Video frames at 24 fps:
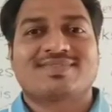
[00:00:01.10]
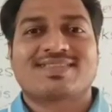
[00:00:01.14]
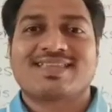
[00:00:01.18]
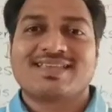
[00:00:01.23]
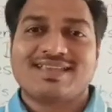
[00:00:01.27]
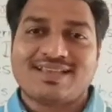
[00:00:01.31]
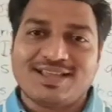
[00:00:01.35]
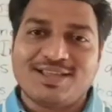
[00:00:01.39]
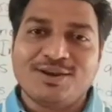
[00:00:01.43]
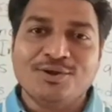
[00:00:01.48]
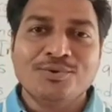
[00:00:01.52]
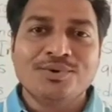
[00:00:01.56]

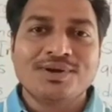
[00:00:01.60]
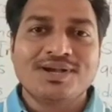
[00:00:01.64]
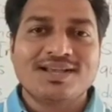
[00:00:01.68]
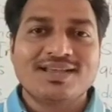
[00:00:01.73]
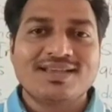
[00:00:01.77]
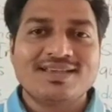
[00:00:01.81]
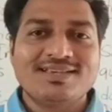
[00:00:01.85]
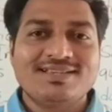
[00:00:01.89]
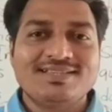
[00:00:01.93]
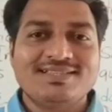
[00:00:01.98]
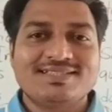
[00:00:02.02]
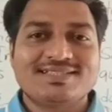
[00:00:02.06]
Hello
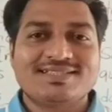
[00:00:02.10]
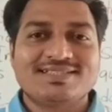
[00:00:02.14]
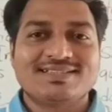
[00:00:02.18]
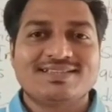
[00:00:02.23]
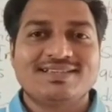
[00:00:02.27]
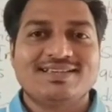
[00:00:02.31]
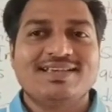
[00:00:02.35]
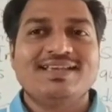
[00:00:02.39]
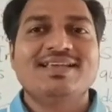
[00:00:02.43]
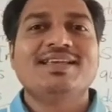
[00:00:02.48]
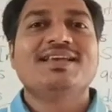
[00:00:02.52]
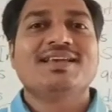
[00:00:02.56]

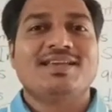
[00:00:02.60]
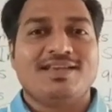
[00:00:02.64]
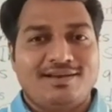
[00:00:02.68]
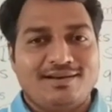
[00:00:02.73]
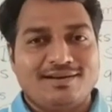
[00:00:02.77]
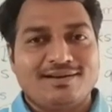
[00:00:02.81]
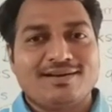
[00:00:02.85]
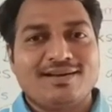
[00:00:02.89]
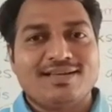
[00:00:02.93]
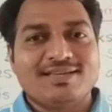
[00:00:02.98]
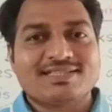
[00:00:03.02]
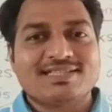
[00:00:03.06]
guys,
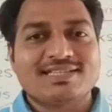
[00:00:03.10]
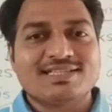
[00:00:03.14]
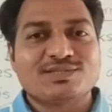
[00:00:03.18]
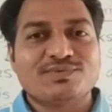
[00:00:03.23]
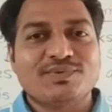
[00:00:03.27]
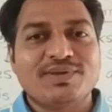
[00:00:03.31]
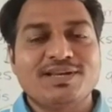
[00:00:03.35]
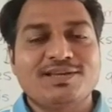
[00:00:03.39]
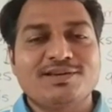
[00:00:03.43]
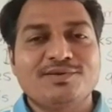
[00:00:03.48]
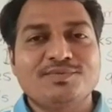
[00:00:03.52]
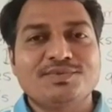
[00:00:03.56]
Kiran Classes
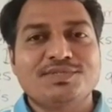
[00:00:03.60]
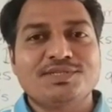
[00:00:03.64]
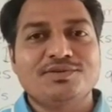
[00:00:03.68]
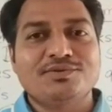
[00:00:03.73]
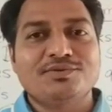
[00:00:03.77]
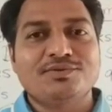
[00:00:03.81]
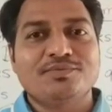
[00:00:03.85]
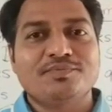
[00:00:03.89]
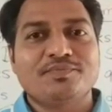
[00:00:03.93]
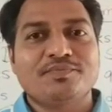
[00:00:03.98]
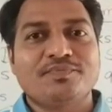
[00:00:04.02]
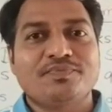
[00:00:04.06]
welcomes
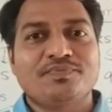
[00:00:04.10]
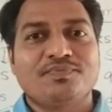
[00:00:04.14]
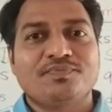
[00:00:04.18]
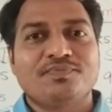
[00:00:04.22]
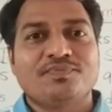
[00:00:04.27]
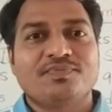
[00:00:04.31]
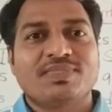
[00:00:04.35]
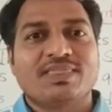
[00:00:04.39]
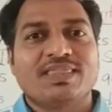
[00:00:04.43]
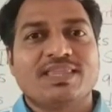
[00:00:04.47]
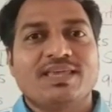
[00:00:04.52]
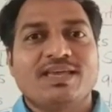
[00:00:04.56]
you.
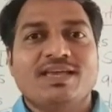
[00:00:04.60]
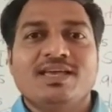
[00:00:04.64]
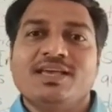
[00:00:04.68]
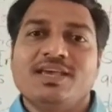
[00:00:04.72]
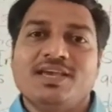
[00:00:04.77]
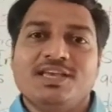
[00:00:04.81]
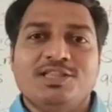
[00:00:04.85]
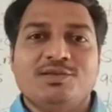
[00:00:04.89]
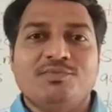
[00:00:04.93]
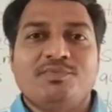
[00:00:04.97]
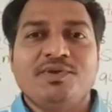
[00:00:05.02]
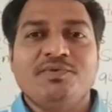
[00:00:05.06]

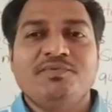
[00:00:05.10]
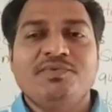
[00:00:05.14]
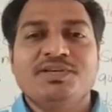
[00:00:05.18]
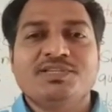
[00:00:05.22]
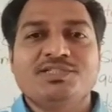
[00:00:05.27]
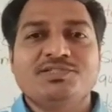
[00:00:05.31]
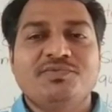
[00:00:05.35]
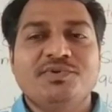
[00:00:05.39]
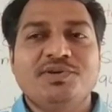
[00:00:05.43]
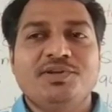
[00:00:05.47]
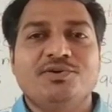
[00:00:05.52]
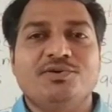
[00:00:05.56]
In the
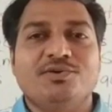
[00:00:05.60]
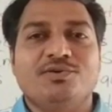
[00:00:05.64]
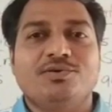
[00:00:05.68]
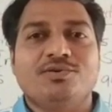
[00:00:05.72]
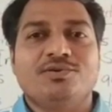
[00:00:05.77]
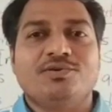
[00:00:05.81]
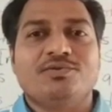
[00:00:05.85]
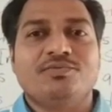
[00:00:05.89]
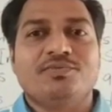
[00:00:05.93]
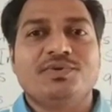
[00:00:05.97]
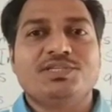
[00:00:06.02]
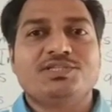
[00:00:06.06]
previous
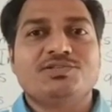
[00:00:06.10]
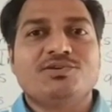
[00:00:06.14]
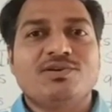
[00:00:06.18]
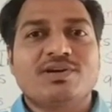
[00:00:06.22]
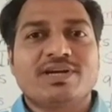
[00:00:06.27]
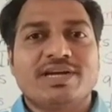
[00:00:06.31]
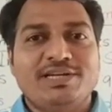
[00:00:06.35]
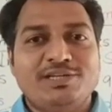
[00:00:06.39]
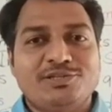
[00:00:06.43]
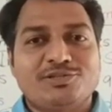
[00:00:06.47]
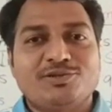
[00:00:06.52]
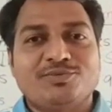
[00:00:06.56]
video, we
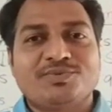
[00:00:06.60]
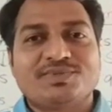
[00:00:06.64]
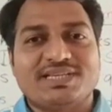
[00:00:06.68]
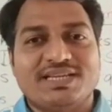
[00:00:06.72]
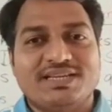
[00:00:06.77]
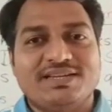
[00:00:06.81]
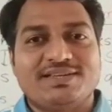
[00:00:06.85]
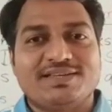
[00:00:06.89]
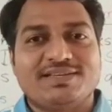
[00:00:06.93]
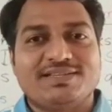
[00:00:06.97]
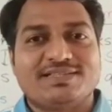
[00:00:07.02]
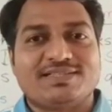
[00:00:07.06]
saw kinds of
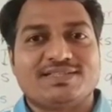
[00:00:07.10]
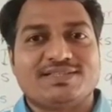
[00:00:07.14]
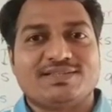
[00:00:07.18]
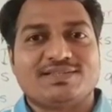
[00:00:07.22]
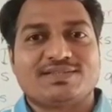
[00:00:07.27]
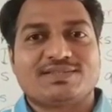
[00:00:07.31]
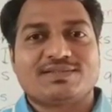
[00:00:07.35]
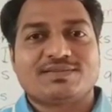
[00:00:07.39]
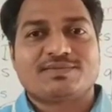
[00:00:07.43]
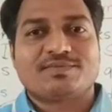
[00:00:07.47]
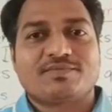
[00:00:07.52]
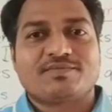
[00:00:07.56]

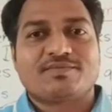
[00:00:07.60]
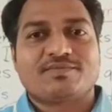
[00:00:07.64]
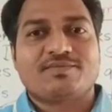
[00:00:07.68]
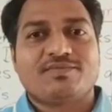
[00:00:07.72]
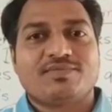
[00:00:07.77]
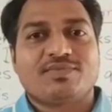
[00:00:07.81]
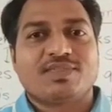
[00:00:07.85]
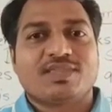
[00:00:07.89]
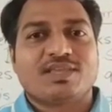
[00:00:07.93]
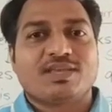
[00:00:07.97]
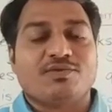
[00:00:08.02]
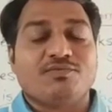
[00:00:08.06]
sentences.
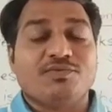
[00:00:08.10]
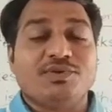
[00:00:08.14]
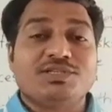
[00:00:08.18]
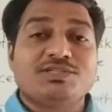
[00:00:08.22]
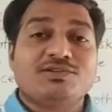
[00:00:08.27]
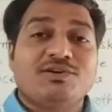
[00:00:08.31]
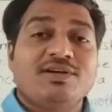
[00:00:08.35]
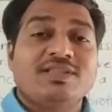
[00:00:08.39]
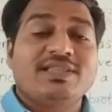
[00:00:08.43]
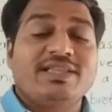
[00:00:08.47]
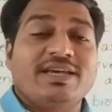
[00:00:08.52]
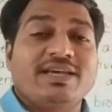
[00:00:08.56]
We
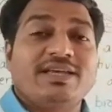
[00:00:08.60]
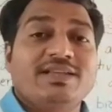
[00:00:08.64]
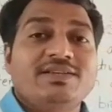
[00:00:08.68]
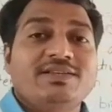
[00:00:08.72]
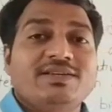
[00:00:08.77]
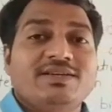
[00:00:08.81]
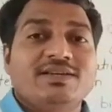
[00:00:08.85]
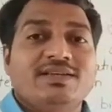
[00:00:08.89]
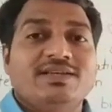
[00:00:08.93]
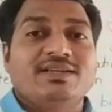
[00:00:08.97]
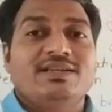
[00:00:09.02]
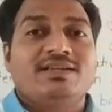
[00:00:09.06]
saw
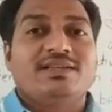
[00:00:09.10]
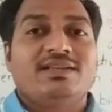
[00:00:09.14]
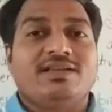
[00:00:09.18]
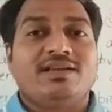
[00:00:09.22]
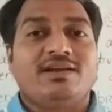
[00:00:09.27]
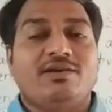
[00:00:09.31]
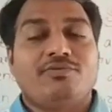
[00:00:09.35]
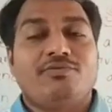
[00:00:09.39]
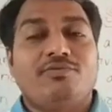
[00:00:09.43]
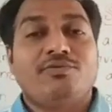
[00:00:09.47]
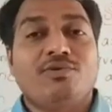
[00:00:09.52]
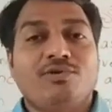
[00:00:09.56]
that
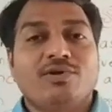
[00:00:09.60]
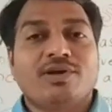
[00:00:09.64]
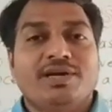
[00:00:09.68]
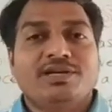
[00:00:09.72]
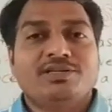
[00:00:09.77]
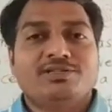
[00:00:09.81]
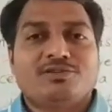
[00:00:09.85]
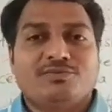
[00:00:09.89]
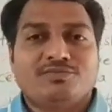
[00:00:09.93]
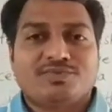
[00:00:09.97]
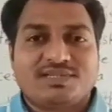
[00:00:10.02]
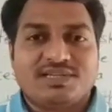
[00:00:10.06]
there are four
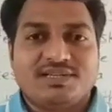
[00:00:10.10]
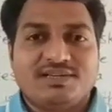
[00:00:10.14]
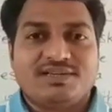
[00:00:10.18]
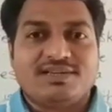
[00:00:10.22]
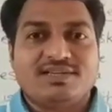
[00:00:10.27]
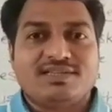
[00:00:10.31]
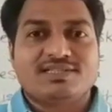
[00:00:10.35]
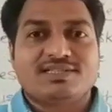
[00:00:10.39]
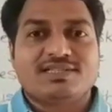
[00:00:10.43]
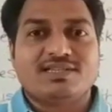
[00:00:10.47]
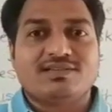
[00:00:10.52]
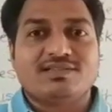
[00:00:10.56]
kinds of
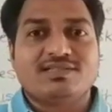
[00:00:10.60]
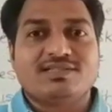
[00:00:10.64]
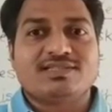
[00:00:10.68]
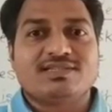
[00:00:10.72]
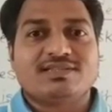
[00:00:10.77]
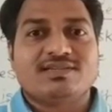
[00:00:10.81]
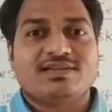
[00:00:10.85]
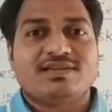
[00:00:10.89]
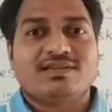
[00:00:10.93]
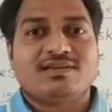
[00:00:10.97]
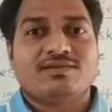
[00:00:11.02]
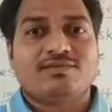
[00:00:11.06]

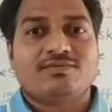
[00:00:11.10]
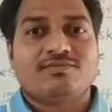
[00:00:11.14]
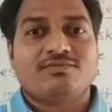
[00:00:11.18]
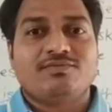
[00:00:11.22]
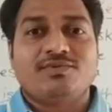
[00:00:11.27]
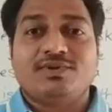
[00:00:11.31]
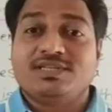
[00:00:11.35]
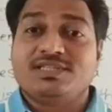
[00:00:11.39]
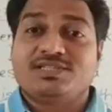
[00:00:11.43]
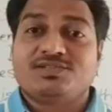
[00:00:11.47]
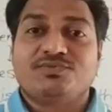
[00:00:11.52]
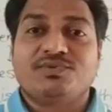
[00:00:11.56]
sentences.
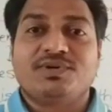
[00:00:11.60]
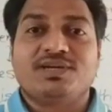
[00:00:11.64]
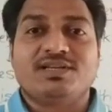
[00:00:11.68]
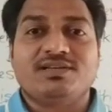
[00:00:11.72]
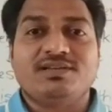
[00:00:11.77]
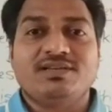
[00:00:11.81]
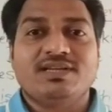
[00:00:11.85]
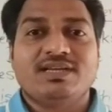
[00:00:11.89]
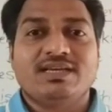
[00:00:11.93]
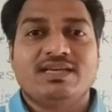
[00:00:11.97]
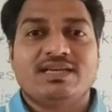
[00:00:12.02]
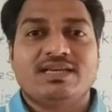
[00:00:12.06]
First one
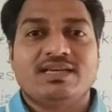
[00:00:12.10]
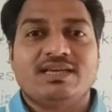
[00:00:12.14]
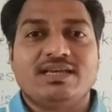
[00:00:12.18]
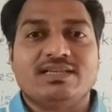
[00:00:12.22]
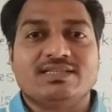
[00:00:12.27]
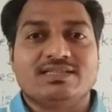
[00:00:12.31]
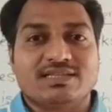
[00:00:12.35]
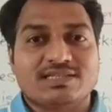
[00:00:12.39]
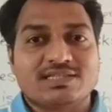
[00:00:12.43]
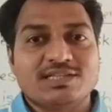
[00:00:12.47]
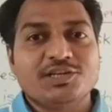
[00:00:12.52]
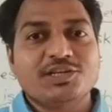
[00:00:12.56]

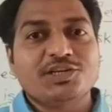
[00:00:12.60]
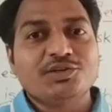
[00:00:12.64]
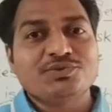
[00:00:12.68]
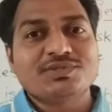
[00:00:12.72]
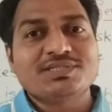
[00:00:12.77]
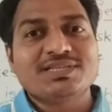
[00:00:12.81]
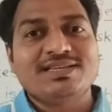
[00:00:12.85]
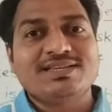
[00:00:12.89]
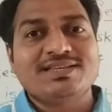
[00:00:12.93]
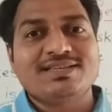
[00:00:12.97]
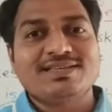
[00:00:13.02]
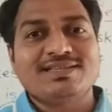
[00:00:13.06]
is assertive
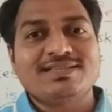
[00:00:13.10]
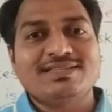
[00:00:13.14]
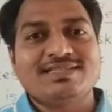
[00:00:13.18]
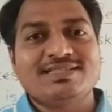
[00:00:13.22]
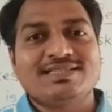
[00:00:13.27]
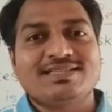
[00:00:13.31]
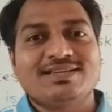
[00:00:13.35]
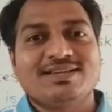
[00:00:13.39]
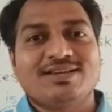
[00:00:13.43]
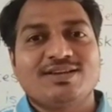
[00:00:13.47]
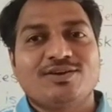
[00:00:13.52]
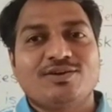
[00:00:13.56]

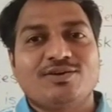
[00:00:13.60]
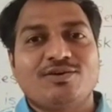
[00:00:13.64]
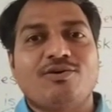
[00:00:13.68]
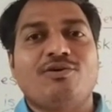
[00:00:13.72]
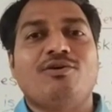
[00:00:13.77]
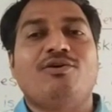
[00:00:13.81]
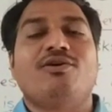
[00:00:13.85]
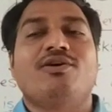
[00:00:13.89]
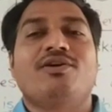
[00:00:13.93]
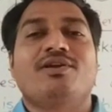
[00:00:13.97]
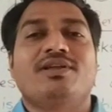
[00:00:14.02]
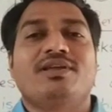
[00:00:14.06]
sentence
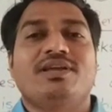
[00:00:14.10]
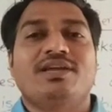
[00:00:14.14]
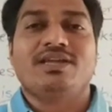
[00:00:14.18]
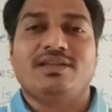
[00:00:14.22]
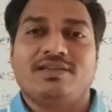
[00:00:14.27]
or